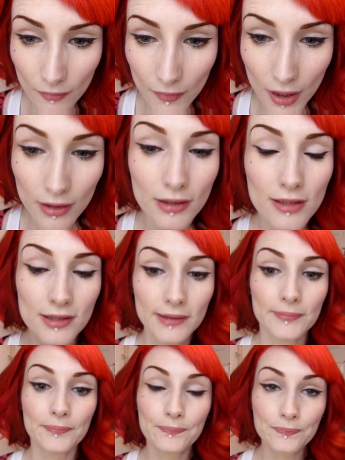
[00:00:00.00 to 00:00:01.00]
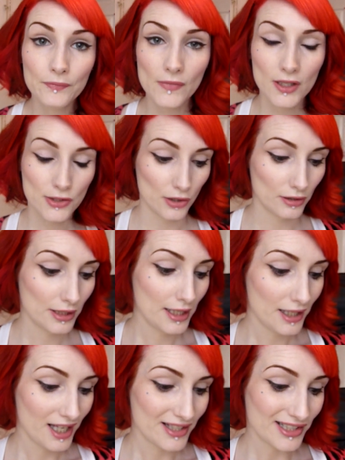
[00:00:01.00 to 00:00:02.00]
And then that's it. So
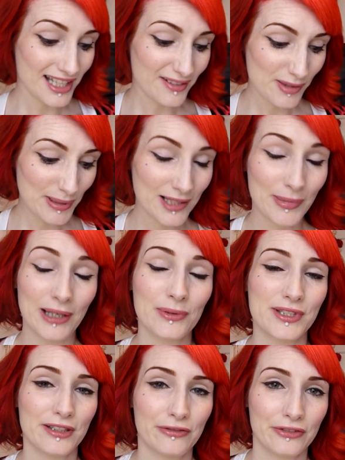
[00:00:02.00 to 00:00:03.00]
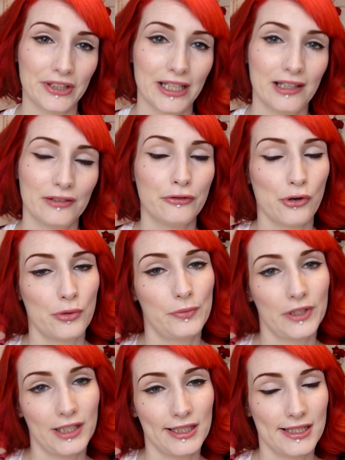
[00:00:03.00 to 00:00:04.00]
just have a play about with different kind of
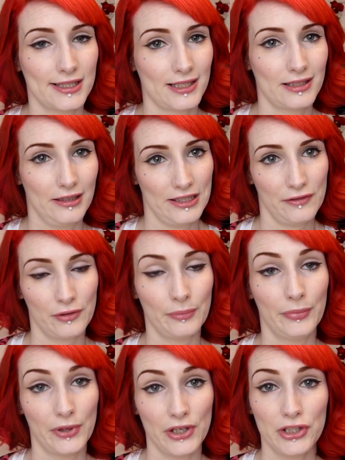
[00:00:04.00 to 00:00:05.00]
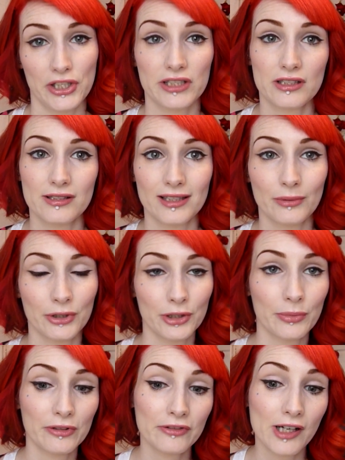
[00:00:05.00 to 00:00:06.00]
formulas and different brushes and see what you
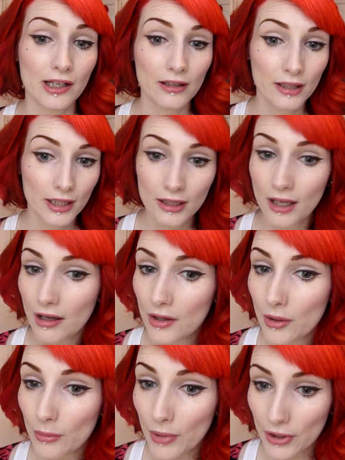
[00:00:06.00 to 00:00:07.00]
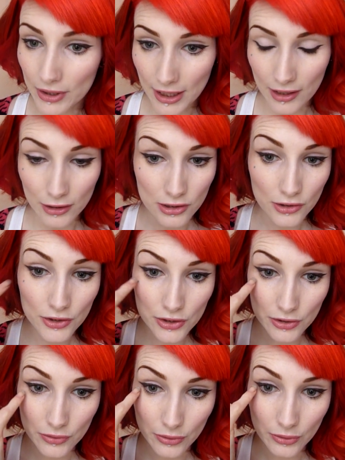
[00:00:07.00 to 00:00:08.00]
prefer. But yeah, as long as
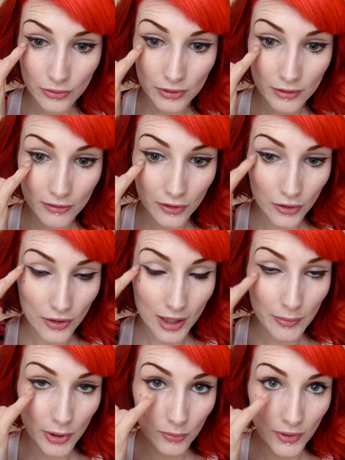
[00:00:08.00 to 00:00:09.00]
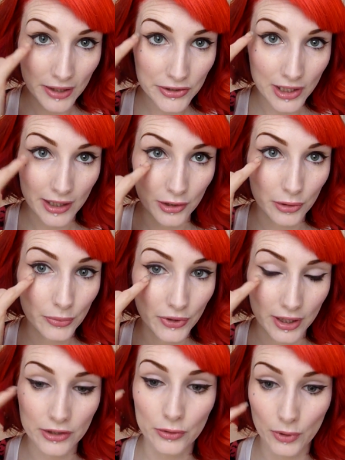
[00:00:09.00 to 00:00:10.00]
you follow that bottom lash line up,
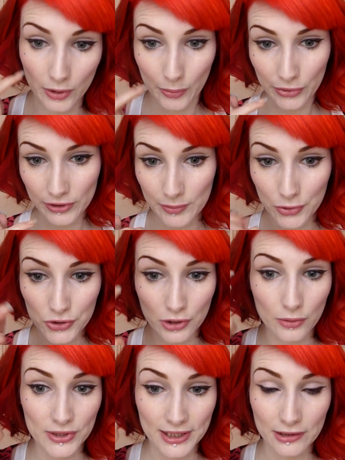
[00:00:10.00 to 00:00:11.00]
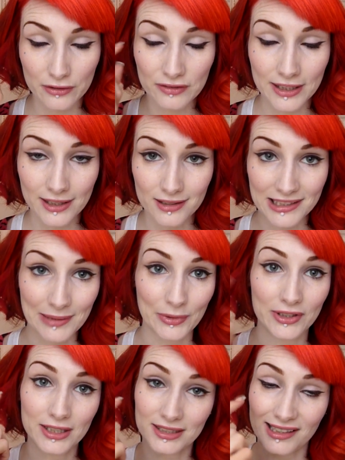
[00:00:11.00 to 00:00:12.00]
then you will pretty much always get your flick the same on
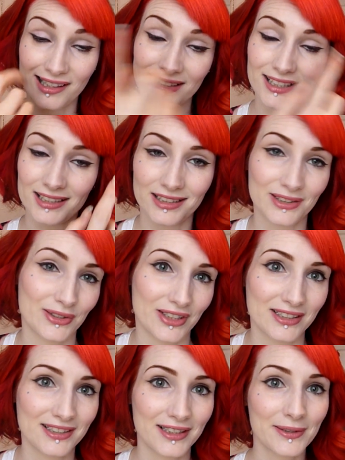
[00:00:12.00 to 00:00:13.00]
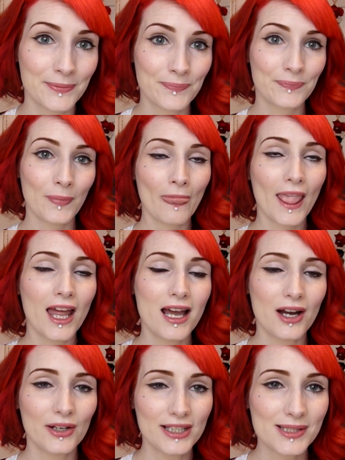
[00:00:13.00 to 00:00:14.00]
this side as it is on that side.
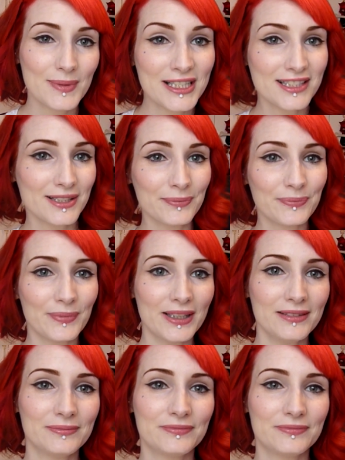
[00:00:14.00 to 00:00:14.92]
Alright, I'll speak to you soon. Bye.